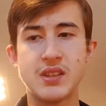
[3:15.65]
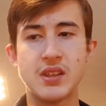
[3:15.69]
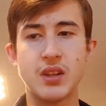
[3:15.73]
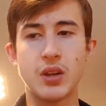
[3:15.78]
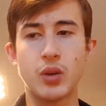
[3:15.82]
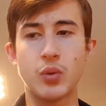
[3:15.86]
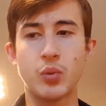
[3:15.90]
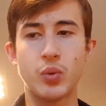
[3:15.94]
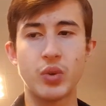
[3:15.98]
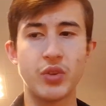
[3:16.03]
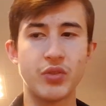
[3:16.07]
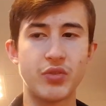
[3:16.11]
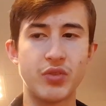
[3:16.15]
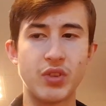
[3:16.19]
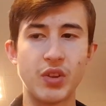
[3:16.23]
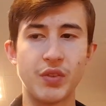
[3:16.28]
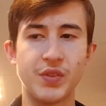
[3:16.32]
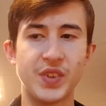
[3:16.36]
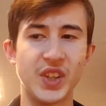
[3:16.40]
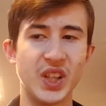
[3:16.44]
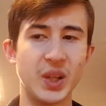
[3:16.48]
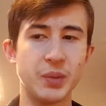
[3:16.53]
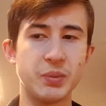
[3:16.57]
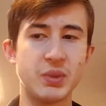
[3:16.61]
we've
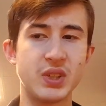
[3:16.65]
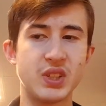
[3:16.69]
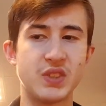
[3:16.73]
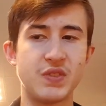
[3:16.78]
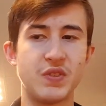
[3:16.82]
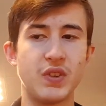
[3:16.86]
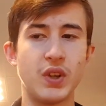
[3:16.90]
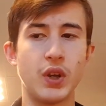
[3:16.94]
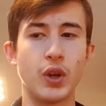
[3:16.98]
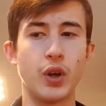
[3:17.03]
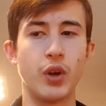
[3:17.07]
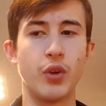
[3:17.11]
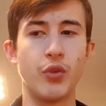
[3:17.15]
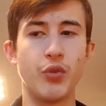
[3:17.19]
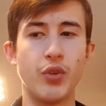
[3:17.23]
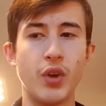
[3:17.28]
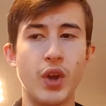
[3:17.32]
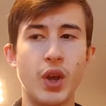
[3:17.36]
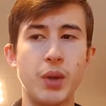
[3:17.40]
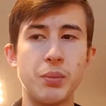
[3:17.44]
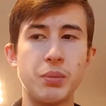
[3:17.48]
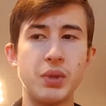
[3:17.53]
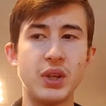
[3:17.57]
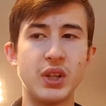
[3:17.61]
developed this fear of
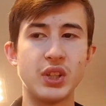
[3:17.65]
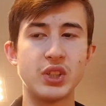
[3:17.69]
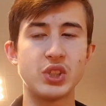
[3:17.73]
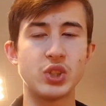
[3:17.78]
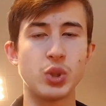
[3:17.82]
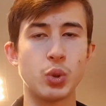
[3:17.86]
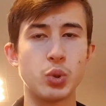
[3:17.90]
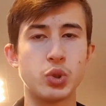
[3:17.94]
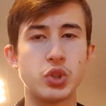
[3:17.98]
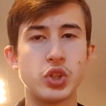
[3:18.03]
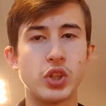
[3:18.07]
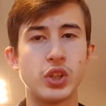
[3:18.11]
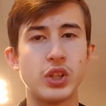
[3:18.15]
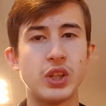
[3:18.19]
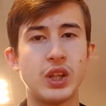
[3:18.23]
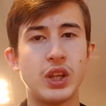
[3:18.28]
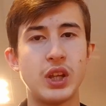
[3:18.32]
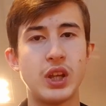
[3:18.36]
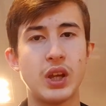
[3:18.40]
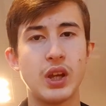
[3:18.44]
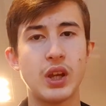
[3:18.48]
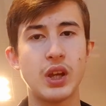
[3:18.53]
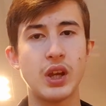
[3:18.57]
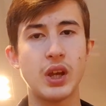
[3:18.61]
being
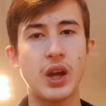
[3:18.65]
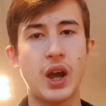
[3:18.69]
socially